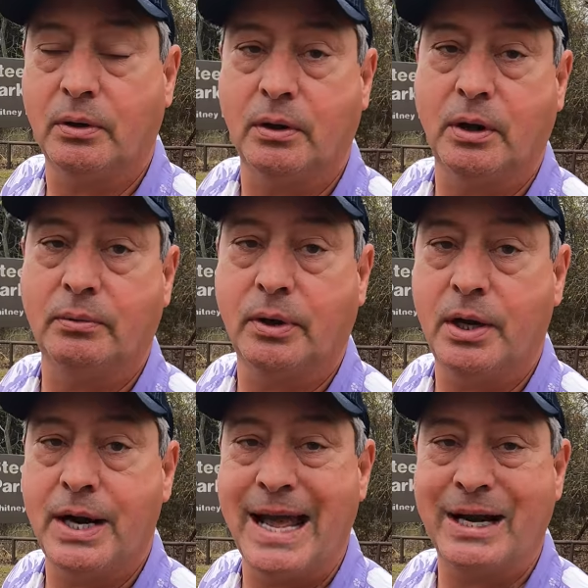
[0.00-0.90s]
or a,
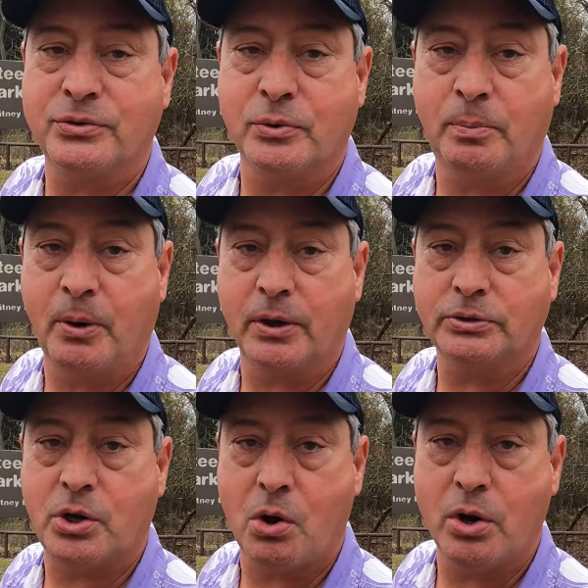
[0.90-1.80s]
a national
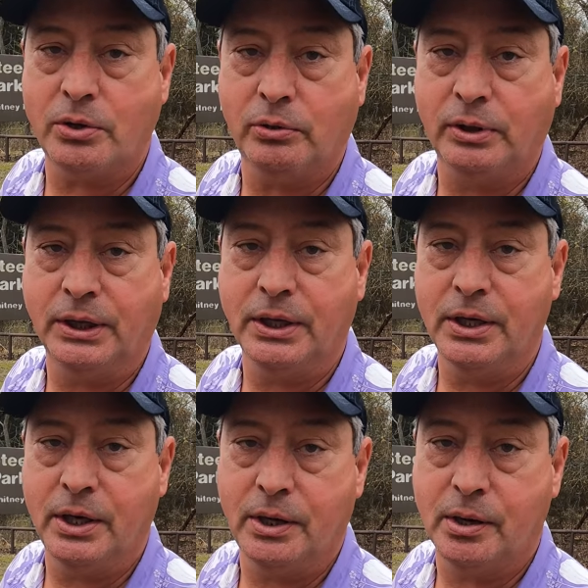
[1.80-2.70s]
parks card you can get
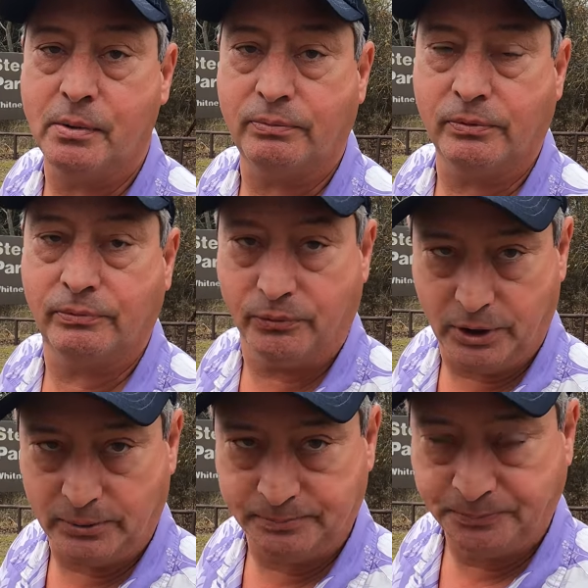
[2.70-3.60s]
in there and dump for
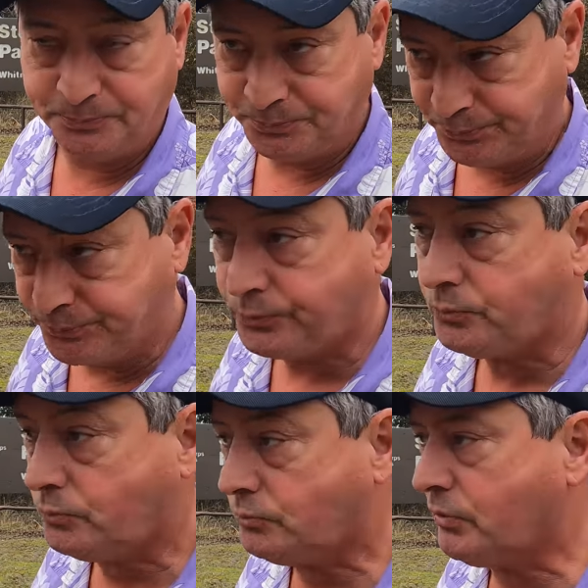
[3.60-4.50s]
free.
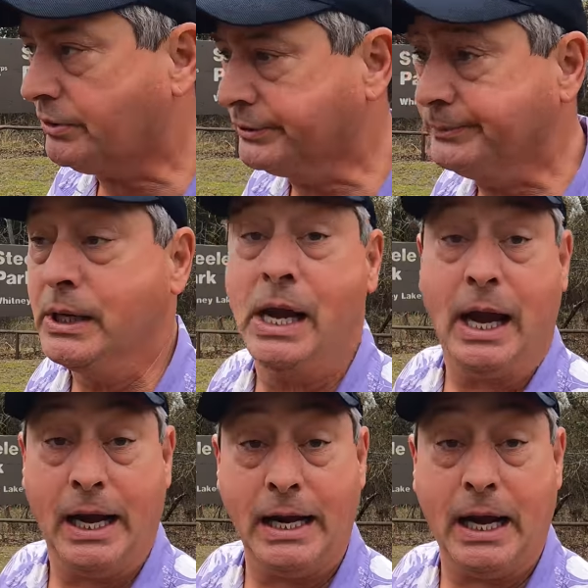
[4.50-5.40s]
So,
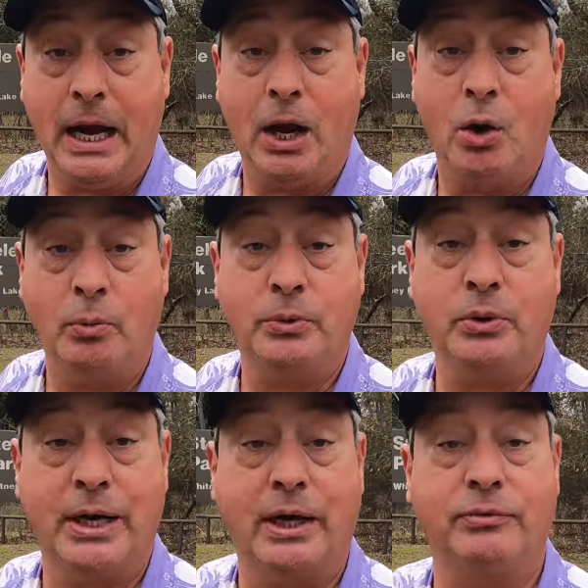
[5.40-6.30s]
hey, I hope
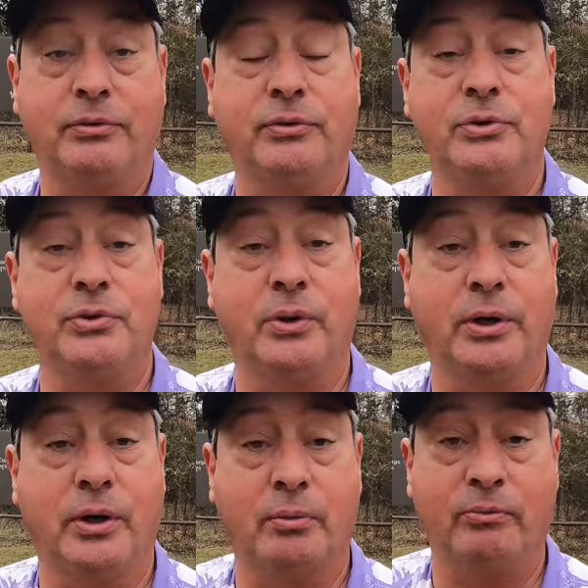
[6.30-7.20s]
you guys have
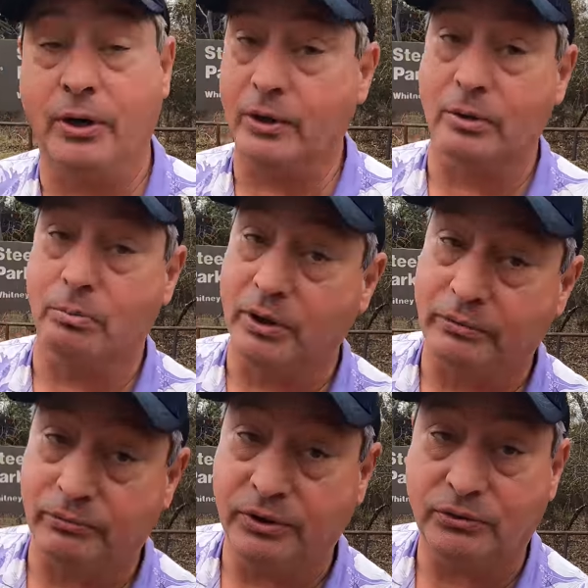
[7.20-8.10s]
enjoyed our very
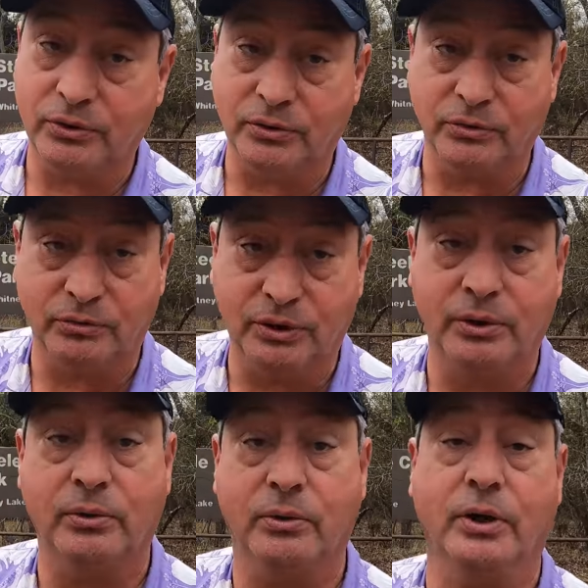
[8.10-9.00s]
brief visit to
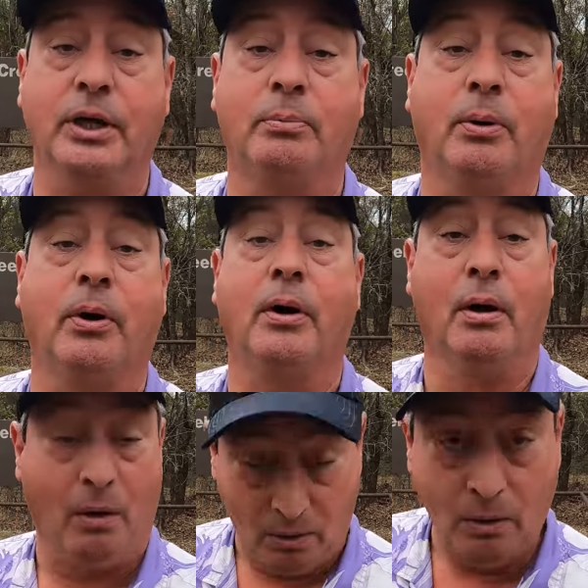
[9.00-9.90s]
Steel Creek Park,